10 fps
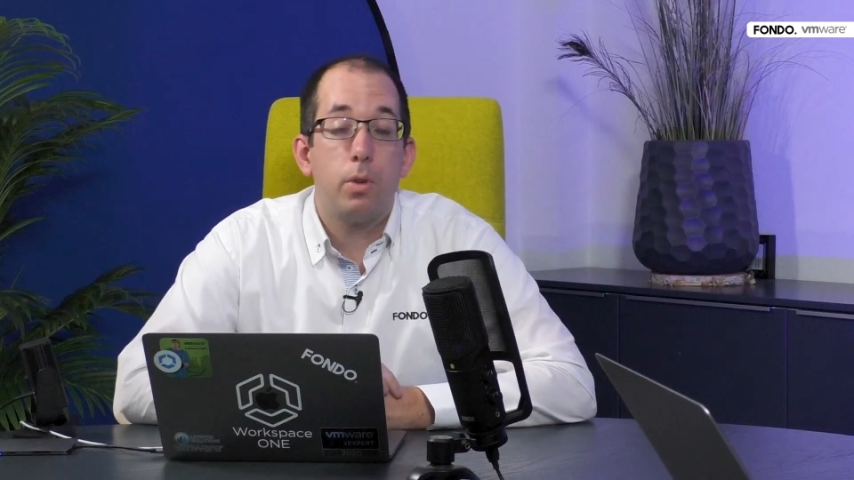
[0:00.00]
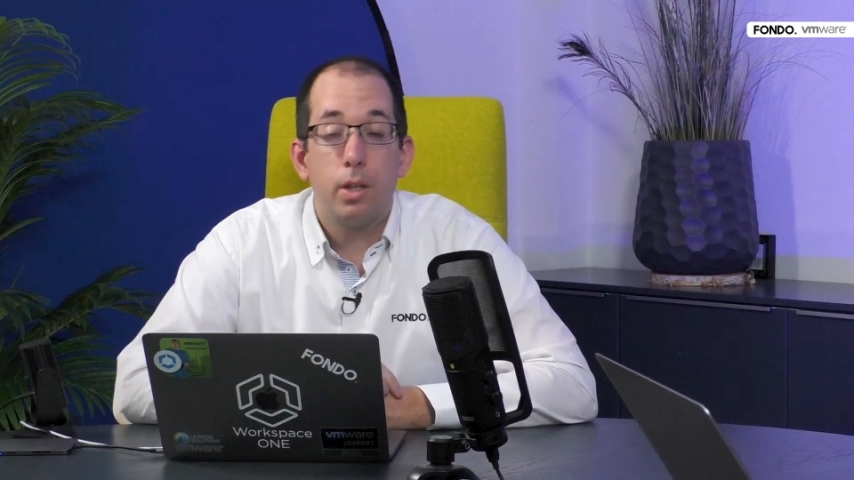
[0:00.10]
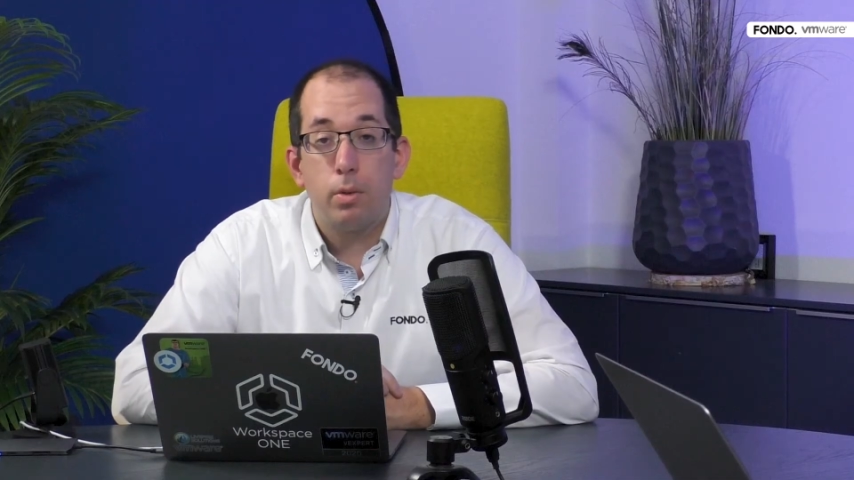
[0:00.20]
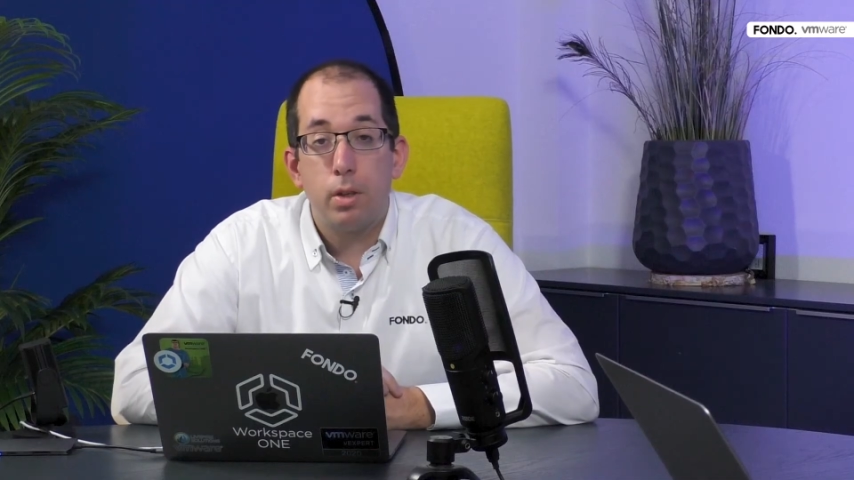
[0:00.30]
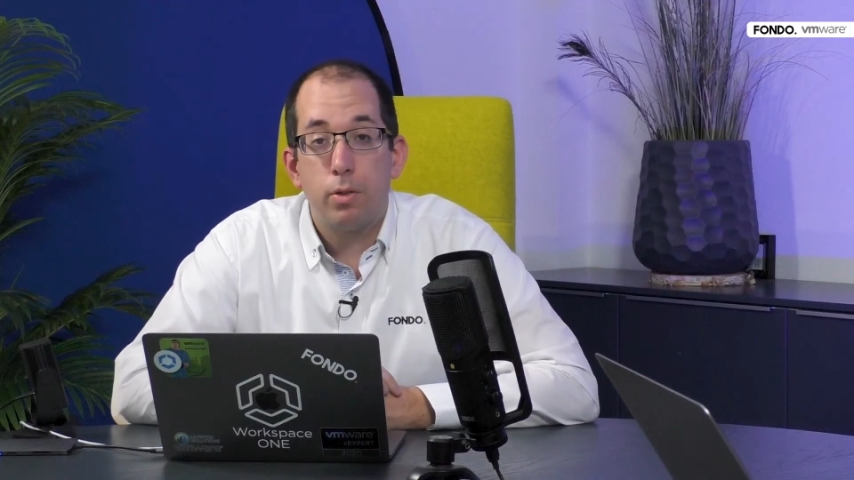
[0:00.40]

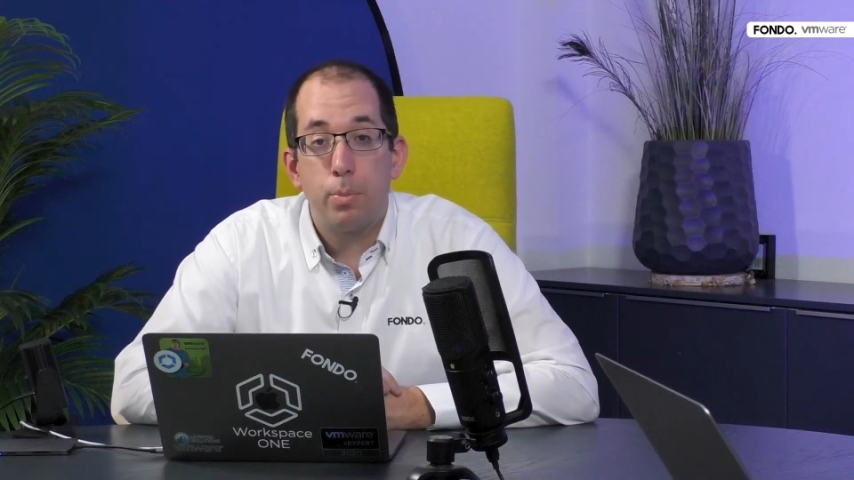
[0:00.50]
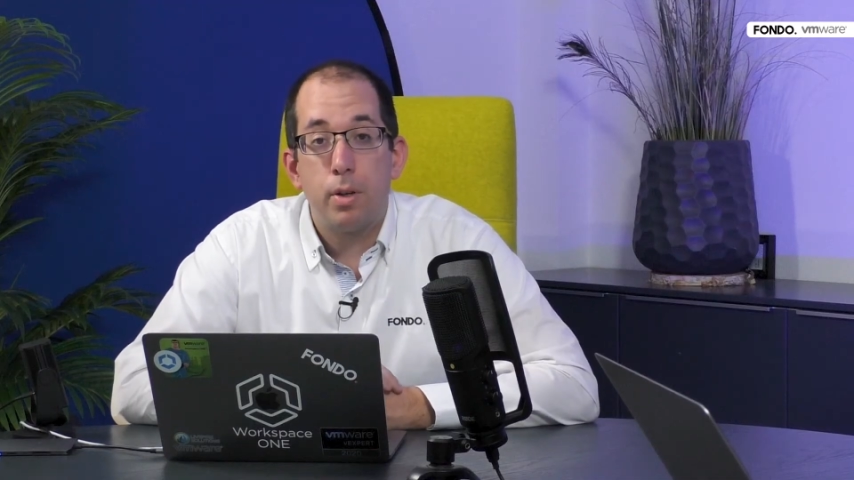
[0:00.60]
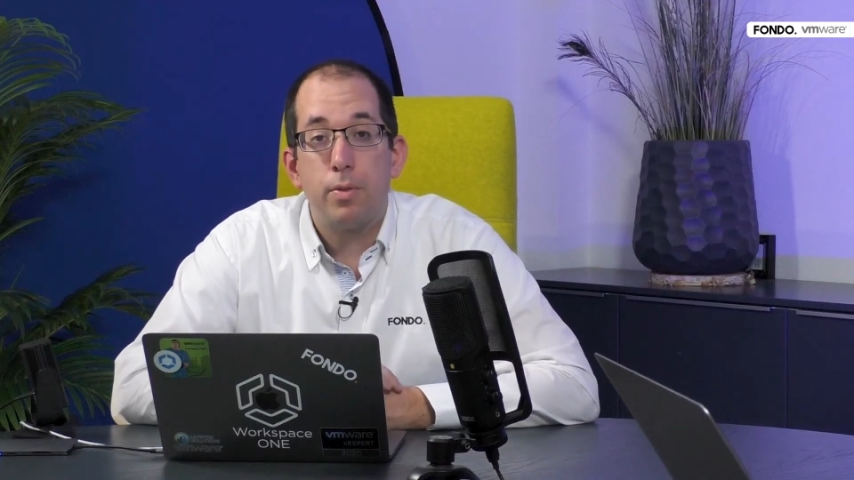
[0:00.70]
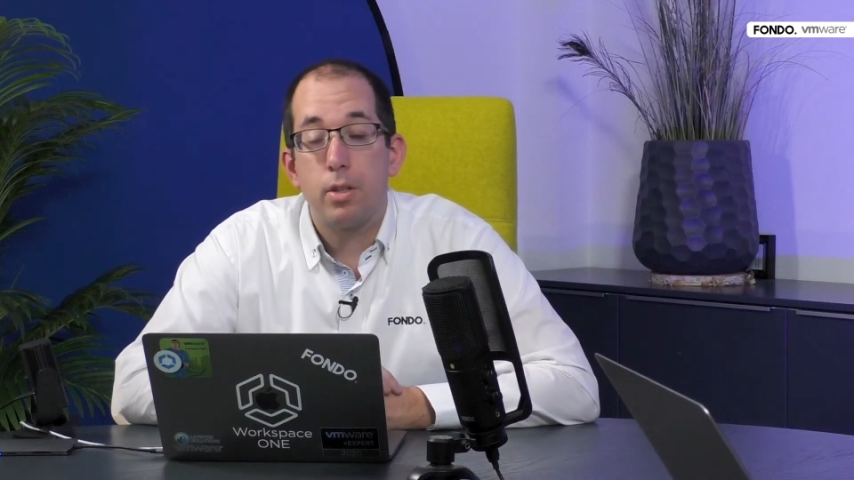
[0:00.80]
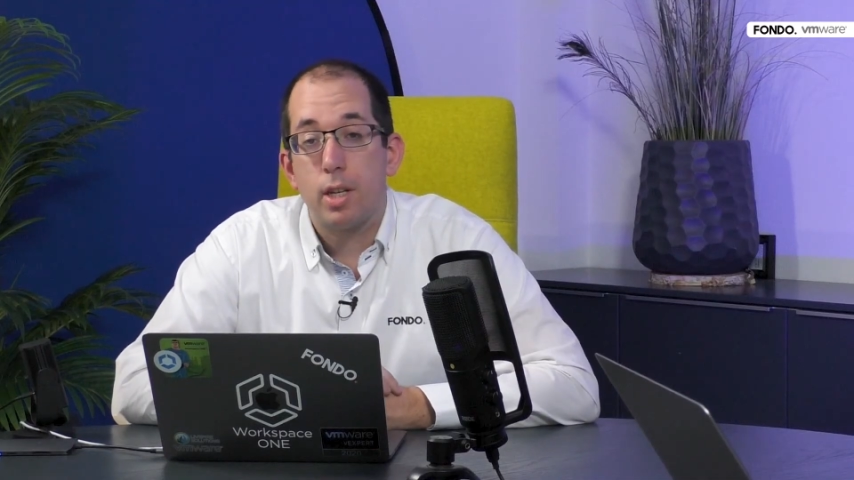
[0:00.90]
in one of our
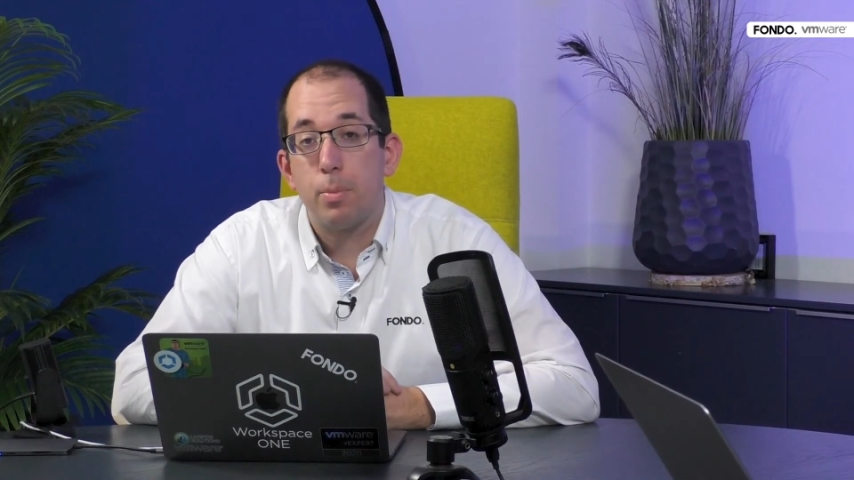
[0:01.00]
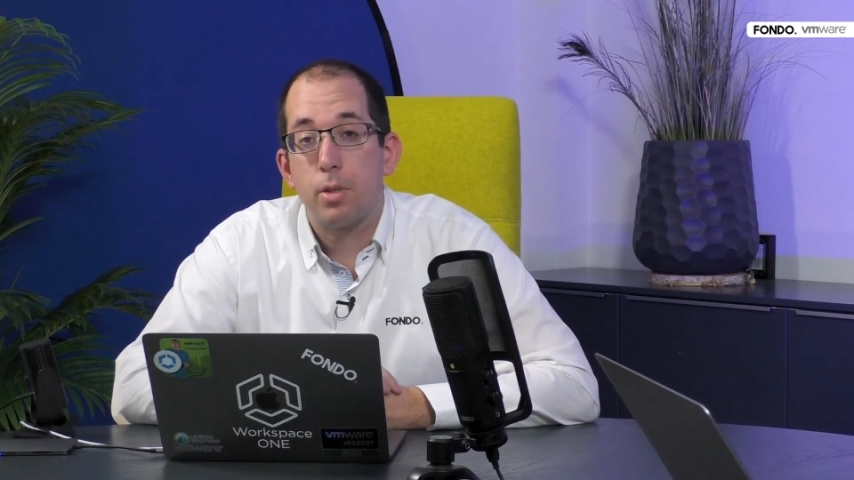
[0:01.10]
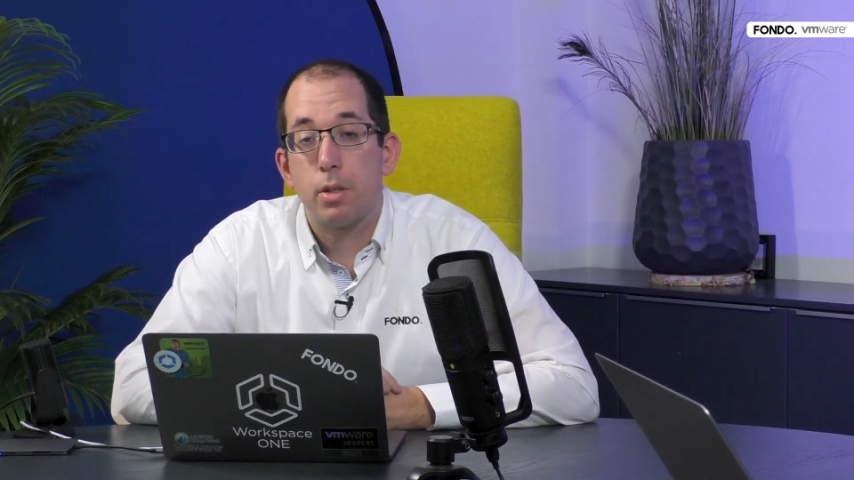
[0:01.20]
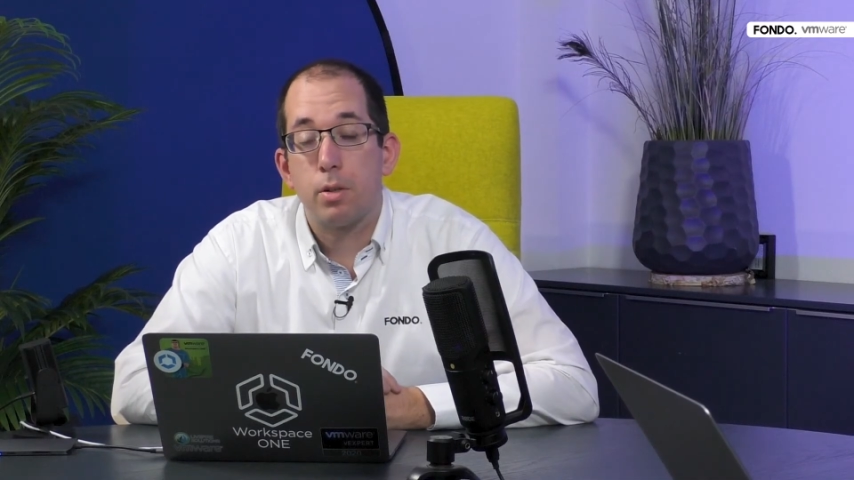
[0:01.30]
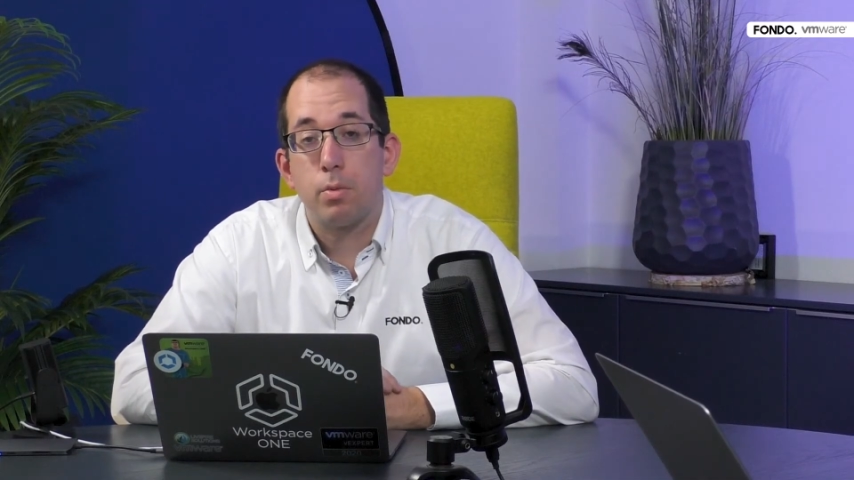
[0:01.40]
previous
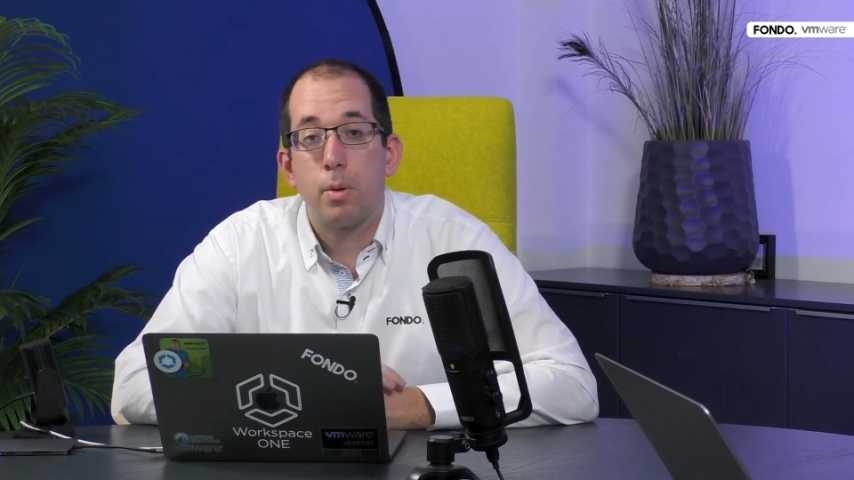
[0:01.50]
episodes,